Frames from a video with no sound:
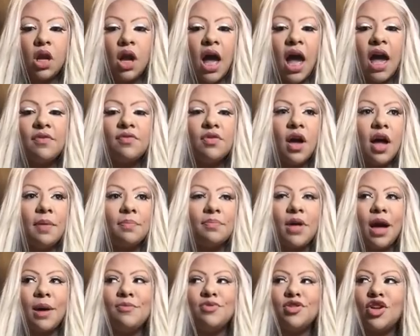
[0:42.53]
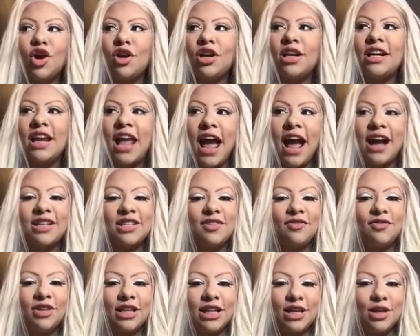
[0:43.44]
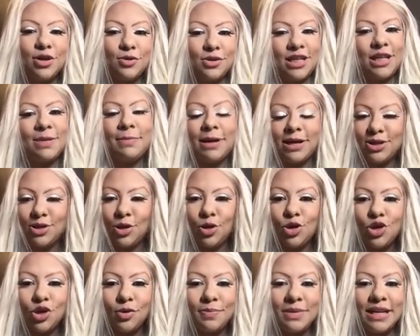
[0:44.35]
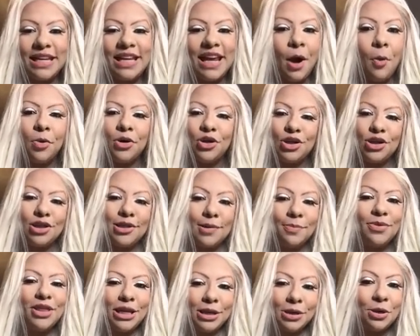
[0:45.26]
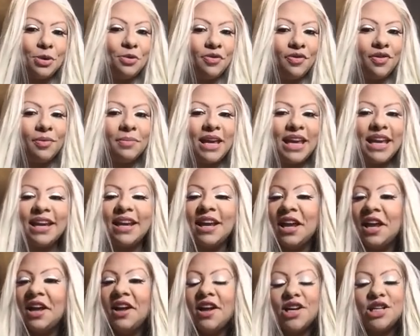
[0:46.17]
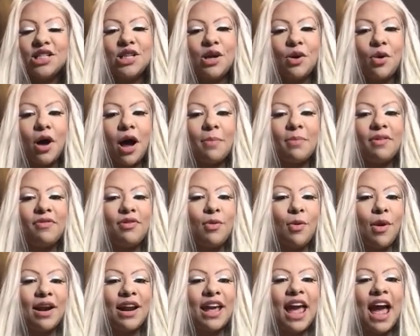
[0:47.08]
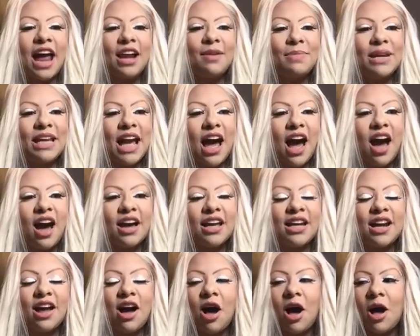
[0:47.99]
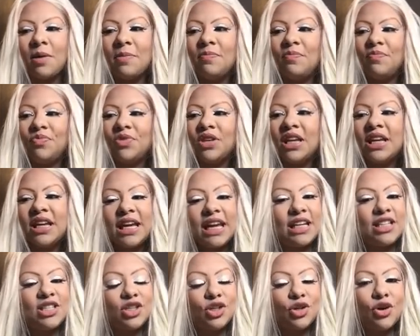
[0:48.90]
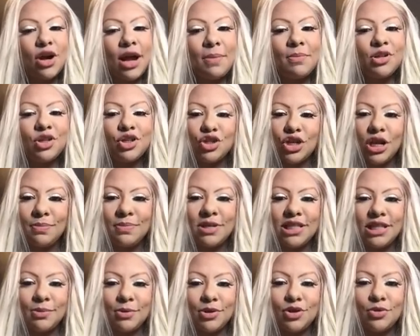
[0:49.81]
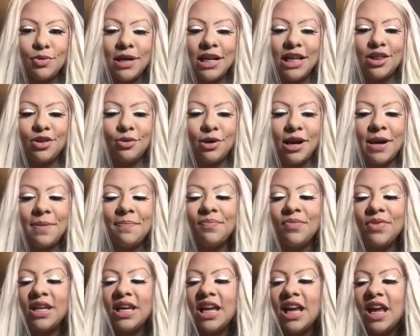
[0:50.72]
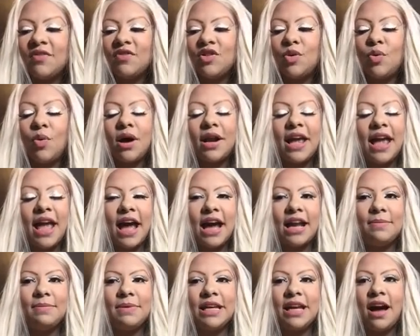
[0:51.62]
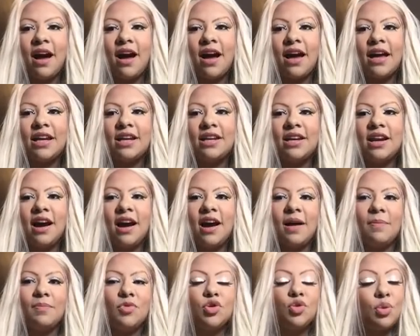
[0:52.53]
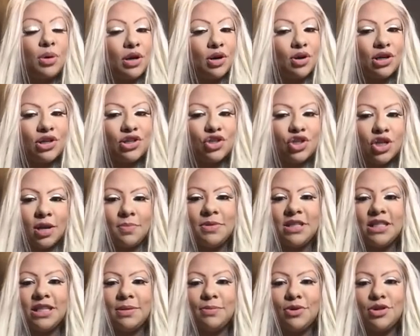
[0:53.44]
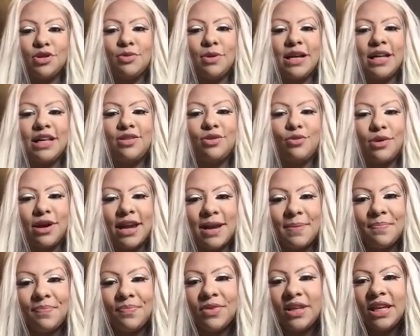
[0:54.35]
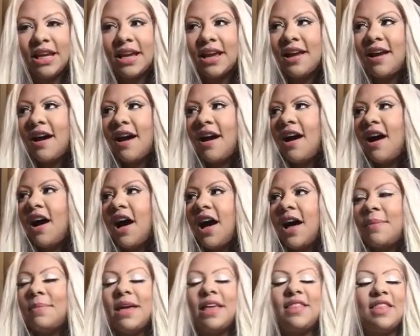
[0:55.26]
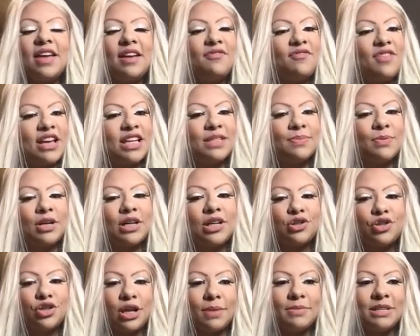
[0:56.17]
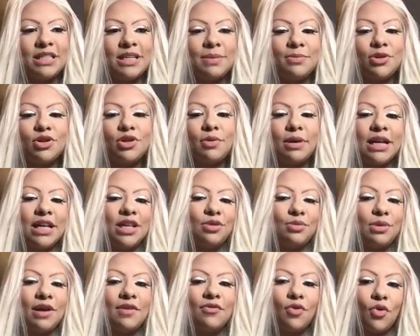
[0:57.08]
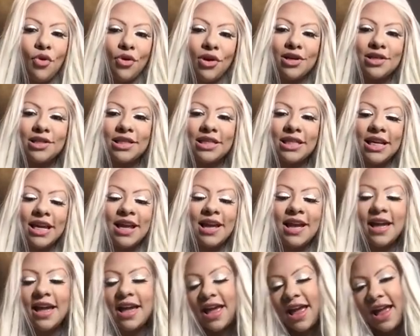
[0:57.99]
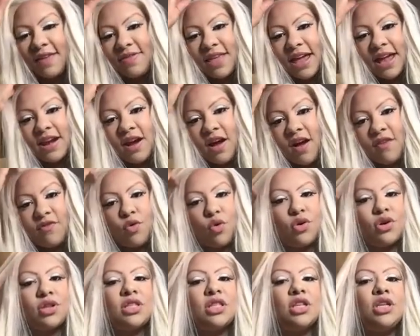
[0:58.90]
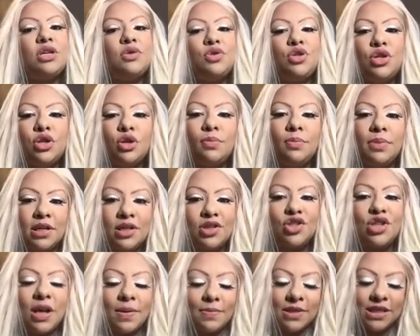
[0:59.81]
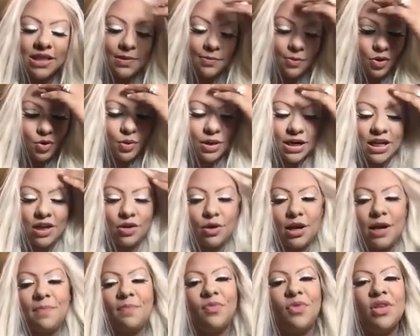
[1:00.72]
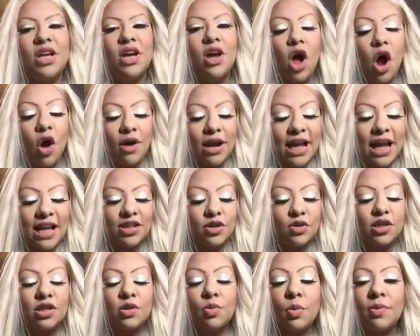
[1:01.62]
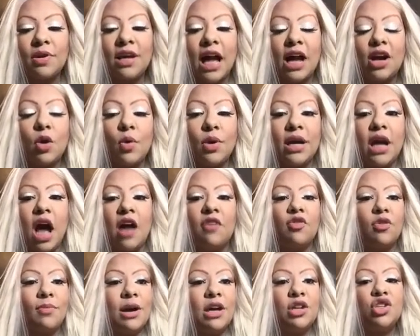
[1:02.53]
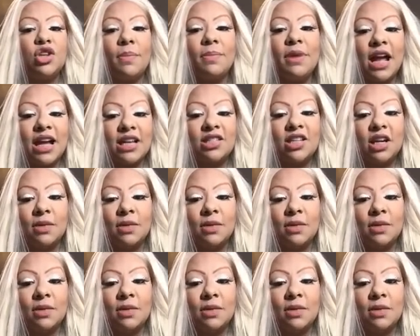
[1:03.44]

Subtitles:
I'm started actively using my social media, which is something new for me. So if you want to add me on Instagram, it's jamiezebra23. If you want to add me on Twitter, it's jamiezebra23. And then Facebook, it's jamiezebra23, of course. And then, of course, the YouTube is Jamie Zebra 23. All right, guys, so this is what we got going on for my Gemini,